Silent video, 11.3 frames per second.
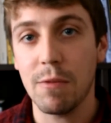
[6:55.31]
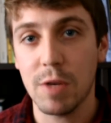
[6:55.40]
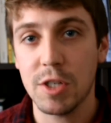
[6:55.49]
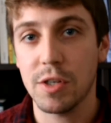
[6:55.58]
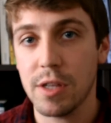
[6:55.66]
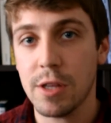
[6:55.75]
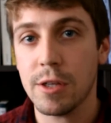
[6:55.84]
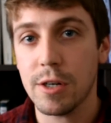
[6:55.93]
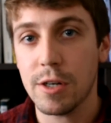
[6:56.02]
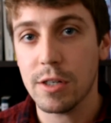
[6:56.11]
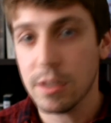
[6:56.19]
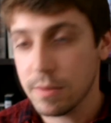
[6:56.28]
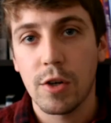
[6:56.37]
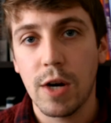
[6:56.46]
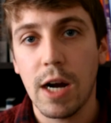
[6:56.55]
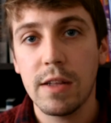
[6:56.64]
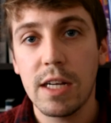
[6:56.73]
Richard III. The
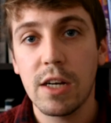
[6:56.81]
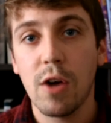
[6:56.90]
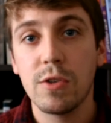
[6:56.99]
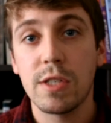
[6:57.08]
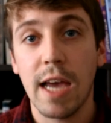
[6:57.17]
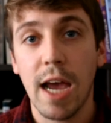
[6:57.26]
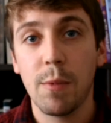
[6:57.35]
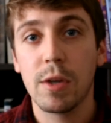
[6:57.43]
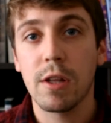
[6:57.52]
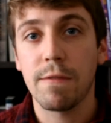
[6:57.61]
crown then goes to Edward